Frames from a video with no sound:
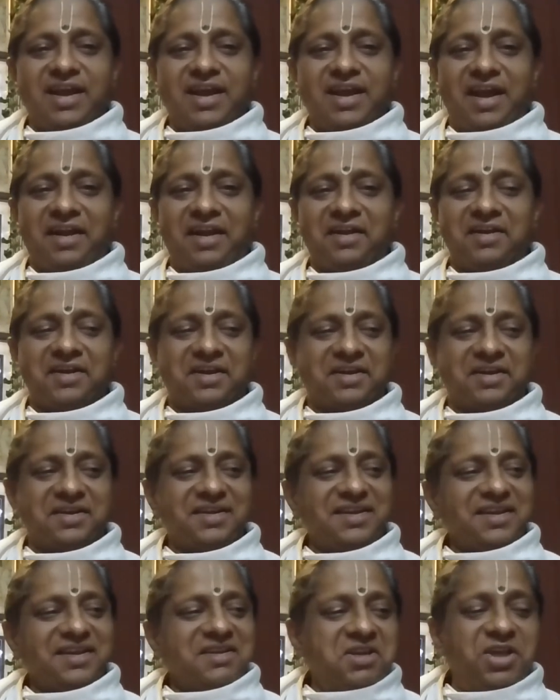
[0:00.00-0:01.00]
And
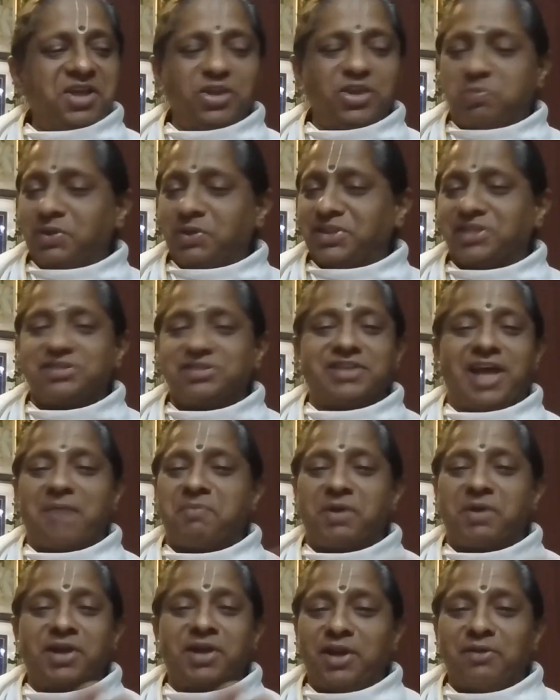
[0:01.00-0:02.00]
his bhajans
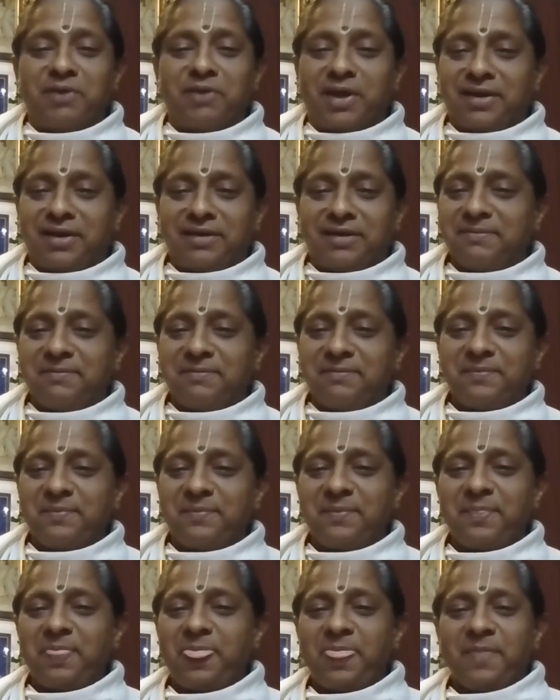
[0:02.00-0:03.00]
happened anywhere.
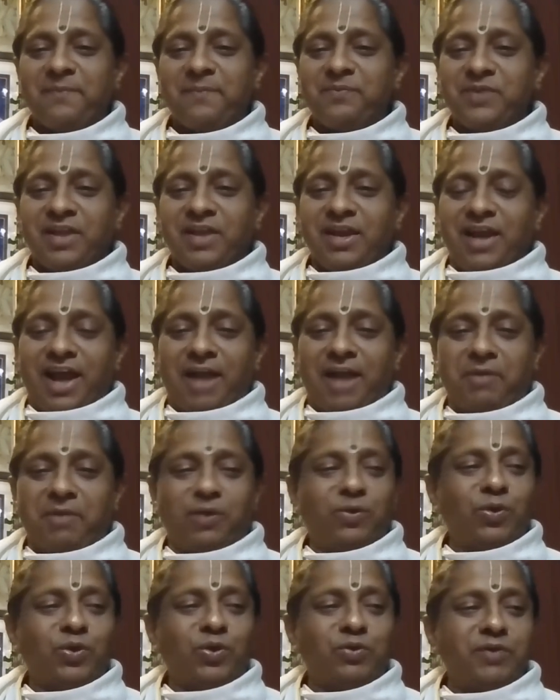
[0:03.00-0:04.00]
And my
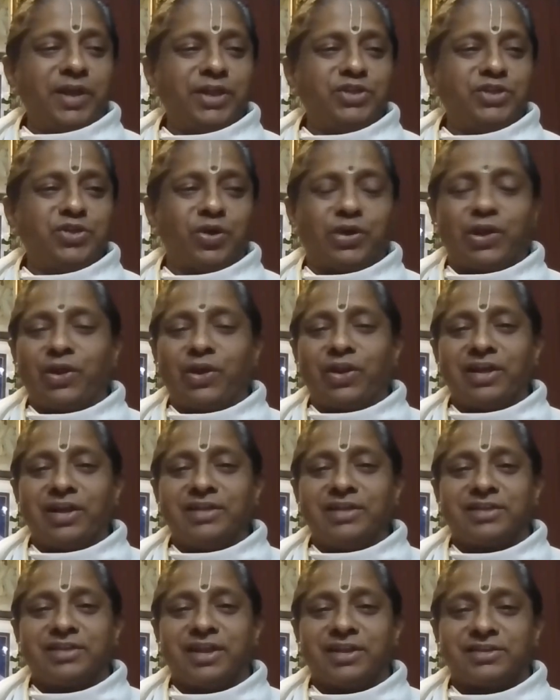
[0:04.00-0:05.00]
Guru very
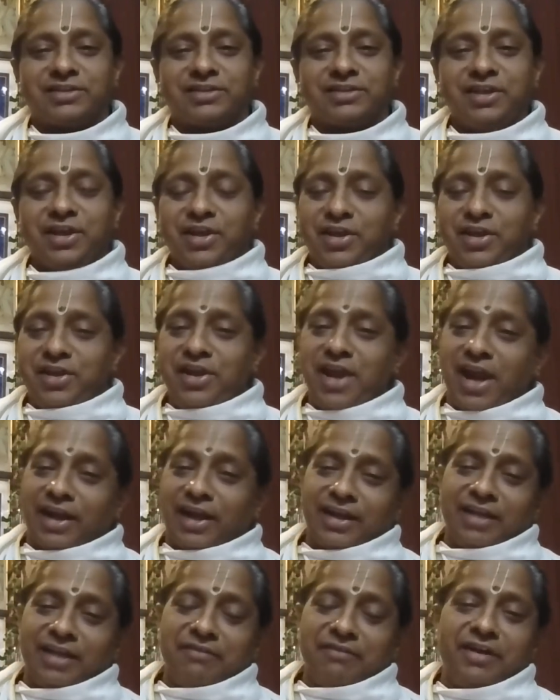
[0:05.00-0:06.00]
jocularly says, he had
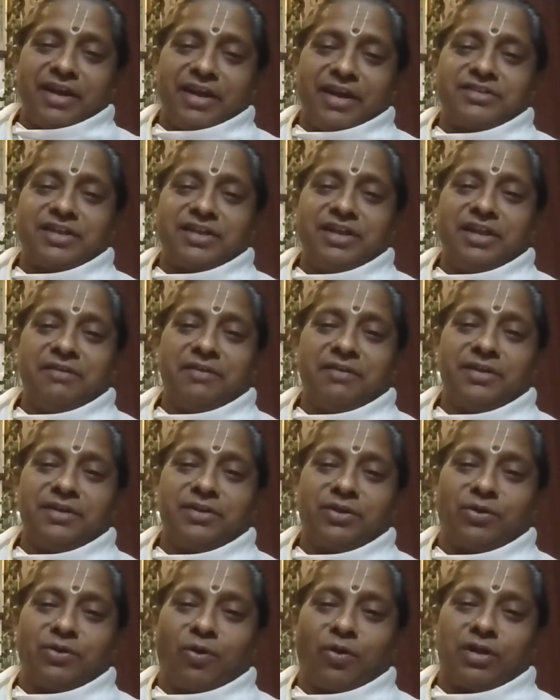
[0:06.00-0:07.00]
an invitation even in
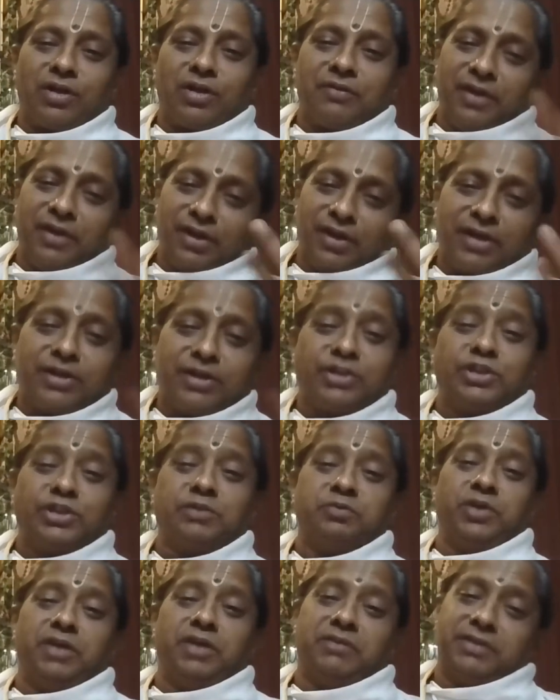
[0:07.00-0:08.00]
the court of
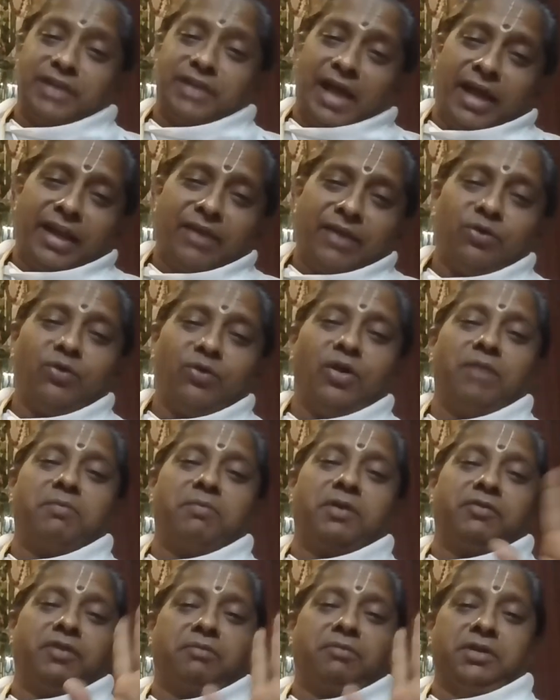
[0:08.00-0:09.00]
Hiranyakashipu. Even there he could go and
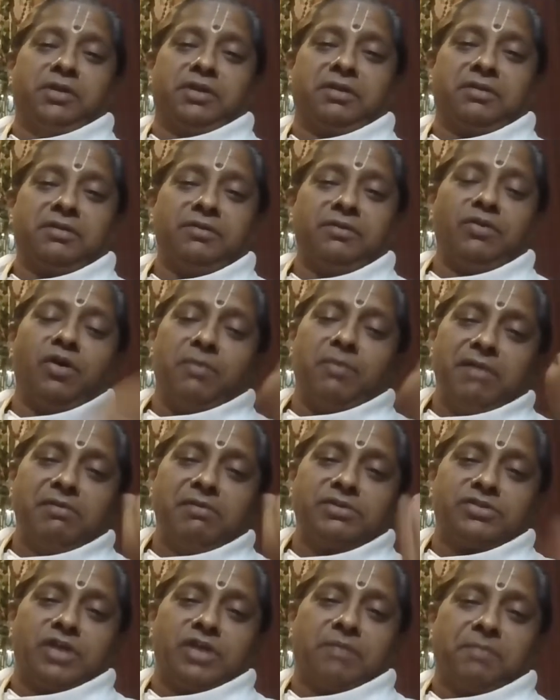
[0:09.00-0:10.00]
perform bhajan. Nobody
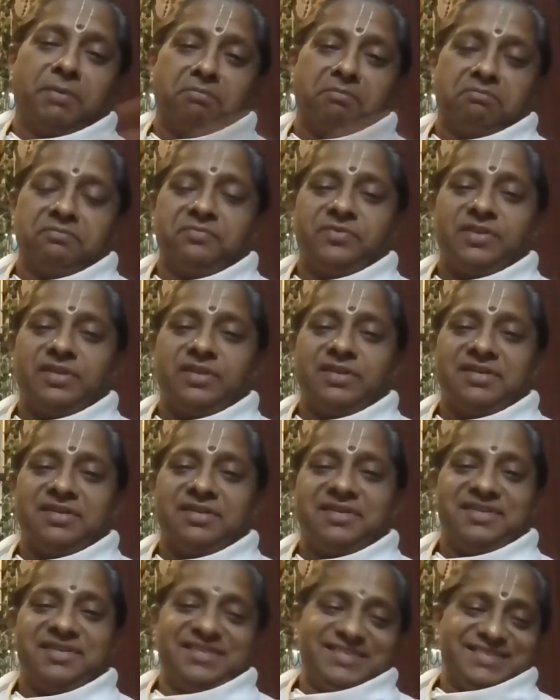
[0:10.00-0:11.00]
will stop
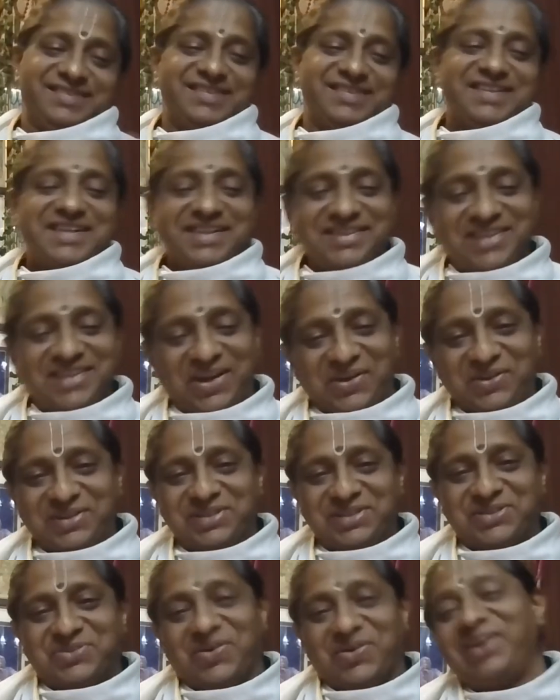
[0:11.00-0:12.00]
him. That was
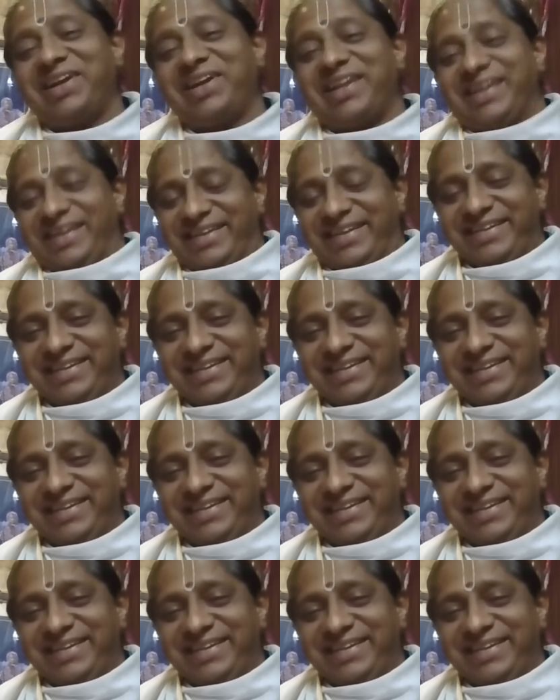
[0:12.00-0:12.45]
his quality.